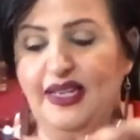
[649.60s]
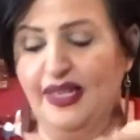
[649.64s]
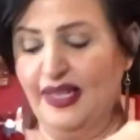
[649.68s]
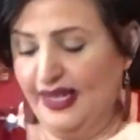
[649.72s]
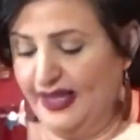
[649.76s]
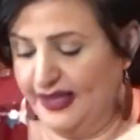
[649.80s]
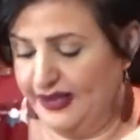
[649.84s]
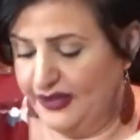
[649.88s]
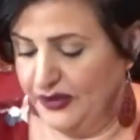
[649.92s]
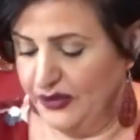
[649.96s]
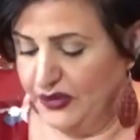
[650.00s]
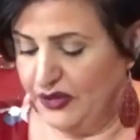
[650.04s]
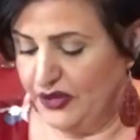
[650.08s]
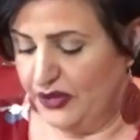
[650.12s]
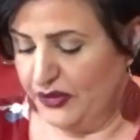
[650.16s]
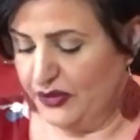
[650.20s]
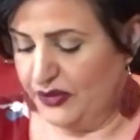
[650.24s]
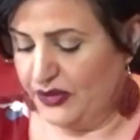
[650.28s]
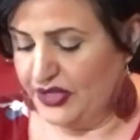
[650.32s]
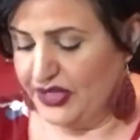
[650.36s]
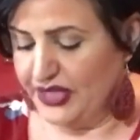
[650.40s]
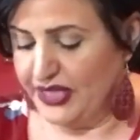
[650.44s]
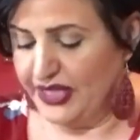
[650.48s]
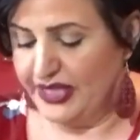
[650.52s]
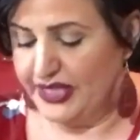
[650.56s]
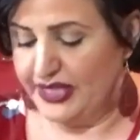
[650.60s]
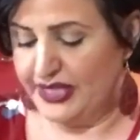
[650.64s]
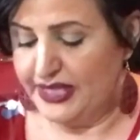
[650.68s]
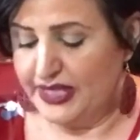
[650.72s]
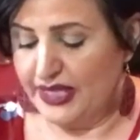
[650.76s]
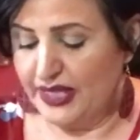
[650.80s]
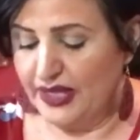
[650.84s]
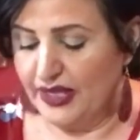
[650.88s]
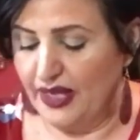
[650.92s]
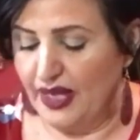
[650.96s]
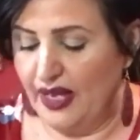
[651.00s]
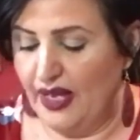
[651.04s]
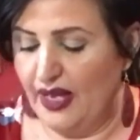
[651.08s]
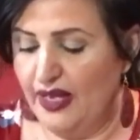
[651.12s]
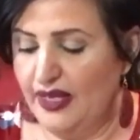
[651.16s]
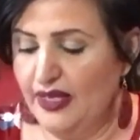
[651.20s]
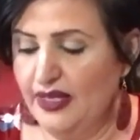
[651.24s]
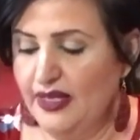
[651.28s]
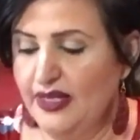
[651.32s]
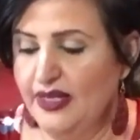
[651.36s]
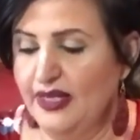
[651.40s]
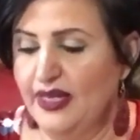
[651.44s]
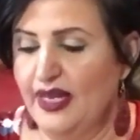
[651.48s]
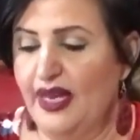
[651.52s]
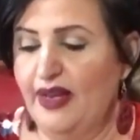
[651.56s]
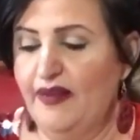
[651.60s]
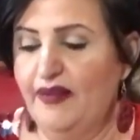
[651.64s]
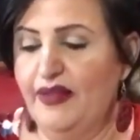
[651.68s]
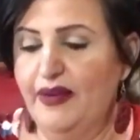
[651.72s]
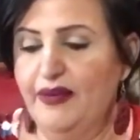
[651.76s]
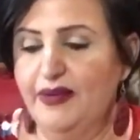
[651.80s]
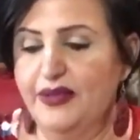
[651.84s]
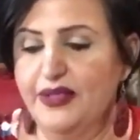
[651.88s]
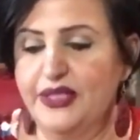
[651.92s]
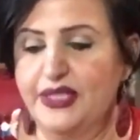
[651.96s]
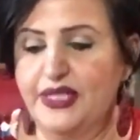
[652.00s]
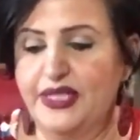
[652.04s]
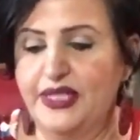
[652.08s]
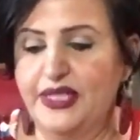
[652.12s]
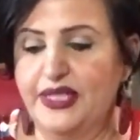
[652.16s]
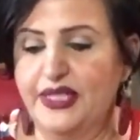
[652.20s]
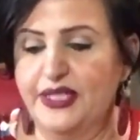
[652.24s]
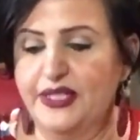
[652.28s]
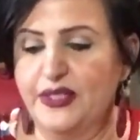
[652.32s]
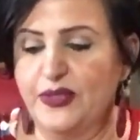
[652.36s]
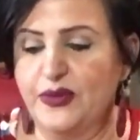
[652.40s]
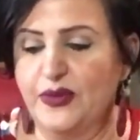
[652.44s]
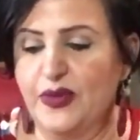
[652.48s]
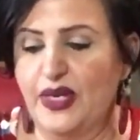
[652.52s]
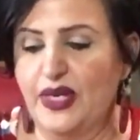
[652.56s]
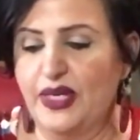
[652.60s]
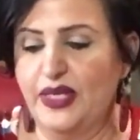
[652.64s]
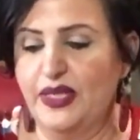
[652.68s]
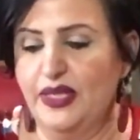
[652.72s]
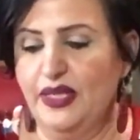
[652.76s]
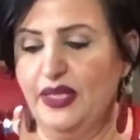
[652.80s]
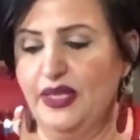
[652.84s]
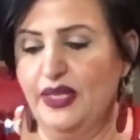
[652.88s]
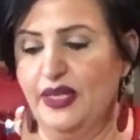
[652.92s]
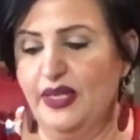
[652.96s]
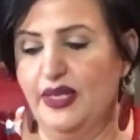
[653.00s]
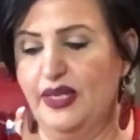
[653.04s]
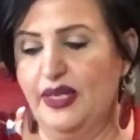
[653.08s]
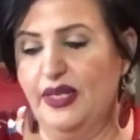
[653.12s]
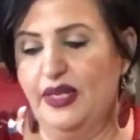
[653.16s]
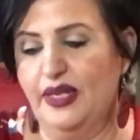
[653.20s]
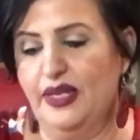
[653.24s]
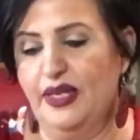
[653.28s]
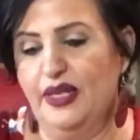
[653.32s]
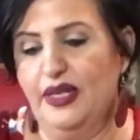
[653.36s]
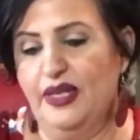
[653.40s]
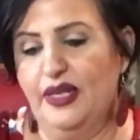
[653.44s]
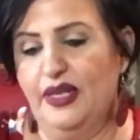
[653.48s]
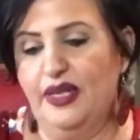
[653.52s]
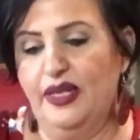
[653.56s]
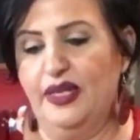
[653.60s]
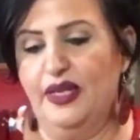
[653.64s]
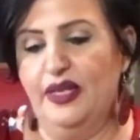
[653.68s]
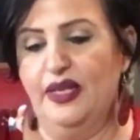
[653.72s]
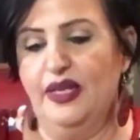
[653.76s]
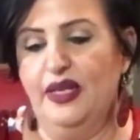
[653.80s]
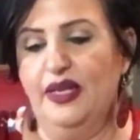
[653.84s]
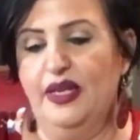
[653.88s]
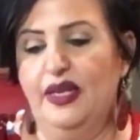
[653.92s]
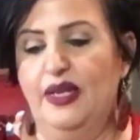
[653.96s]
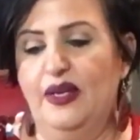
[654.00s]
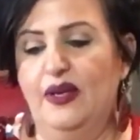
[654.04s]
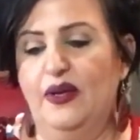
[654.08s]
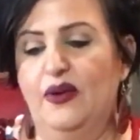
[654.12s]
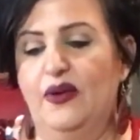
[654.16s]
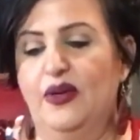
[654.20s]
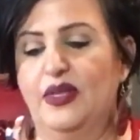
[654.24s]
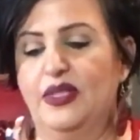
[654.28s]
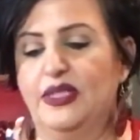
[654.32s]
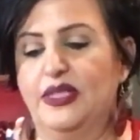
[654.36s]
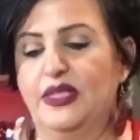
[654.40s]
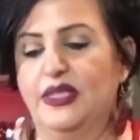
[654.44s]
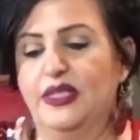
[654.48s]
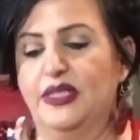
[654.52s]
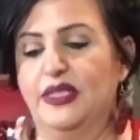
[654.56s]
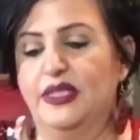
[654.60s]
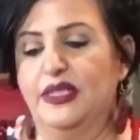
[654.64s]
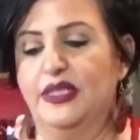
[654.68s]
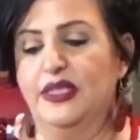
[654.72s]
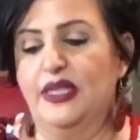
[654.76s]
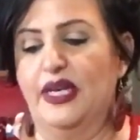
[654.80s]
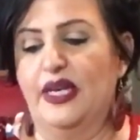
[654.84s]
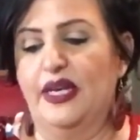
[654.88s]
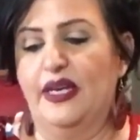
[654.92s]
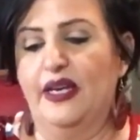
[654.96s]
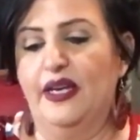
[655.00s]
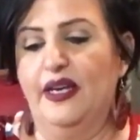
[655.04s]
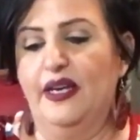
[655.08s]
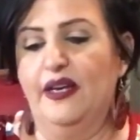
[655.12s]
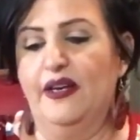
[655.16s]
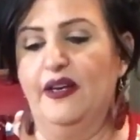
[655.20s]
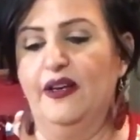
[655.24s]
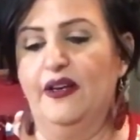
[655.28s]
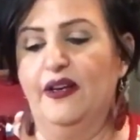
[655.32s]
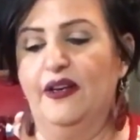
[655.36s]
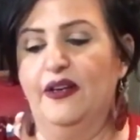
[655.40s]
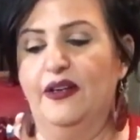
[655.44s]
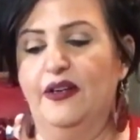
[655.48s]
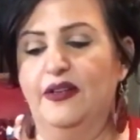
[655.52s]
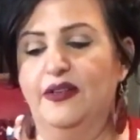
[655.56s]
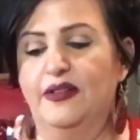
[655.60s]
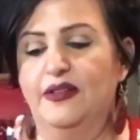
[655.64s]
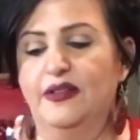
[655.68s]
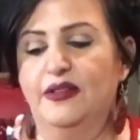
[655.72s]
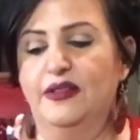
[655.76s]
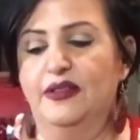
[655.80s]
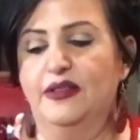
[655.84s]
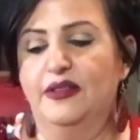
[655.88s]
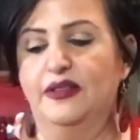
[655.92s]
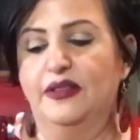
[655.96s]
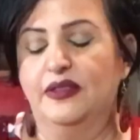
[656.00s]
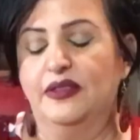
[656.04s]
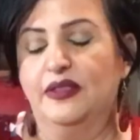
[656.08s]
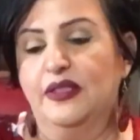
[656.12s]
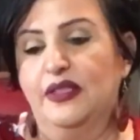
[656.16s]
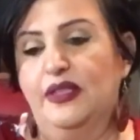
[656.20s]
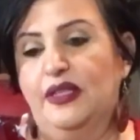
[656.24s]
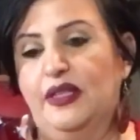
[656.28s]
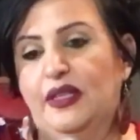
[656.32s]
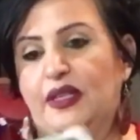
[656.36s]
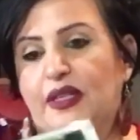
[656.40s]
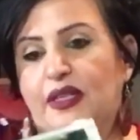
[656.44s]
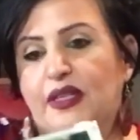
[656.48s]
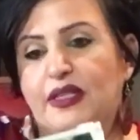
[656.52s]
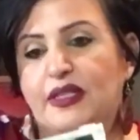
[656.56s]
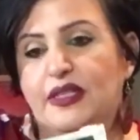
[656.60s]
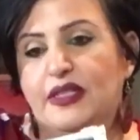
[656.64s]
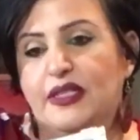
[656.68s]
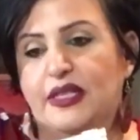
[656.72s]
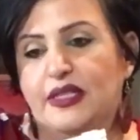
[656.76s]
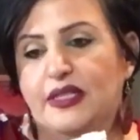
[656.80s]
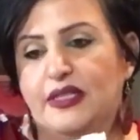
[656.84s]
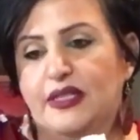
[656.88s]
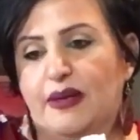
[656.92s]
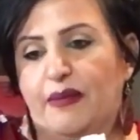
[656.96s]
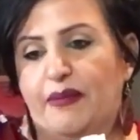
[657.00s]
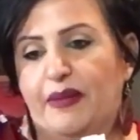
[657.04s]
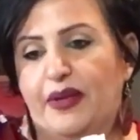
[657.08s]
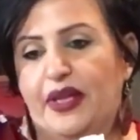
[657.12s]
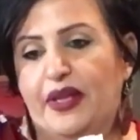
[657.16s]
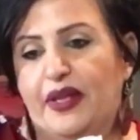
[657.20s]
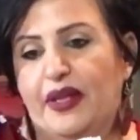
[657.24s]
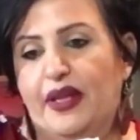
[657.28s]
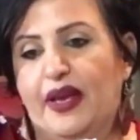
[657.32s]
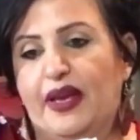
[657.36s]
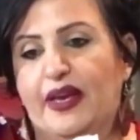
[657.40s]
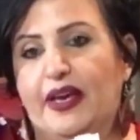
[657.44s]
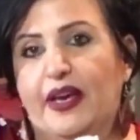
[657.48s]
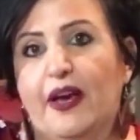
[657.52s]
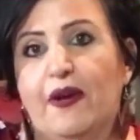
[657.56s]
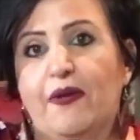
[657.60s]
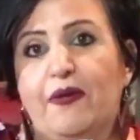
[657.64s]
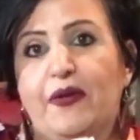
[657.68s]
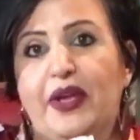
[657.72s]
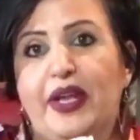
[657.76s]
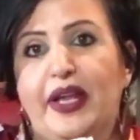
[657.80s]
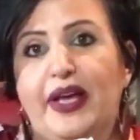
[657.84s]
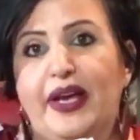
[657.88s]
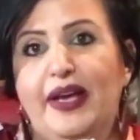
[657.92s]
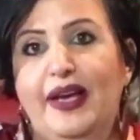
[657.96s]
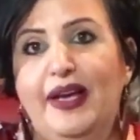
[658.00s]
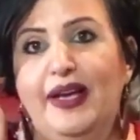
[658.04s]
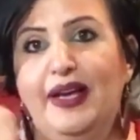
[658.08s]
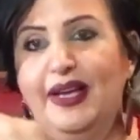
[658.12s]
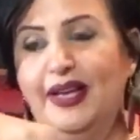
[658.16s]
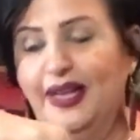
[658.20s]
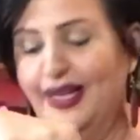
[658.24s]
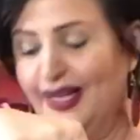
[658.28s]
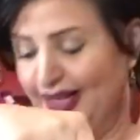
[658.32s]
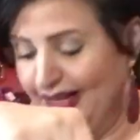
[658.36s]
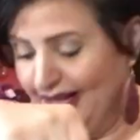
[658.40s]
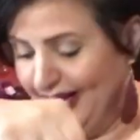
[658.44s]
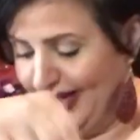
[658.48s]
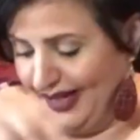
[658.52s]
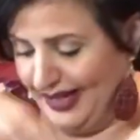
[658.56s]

I do use these a lot. I've never seen this one. What's this say? It says something. I can't read it.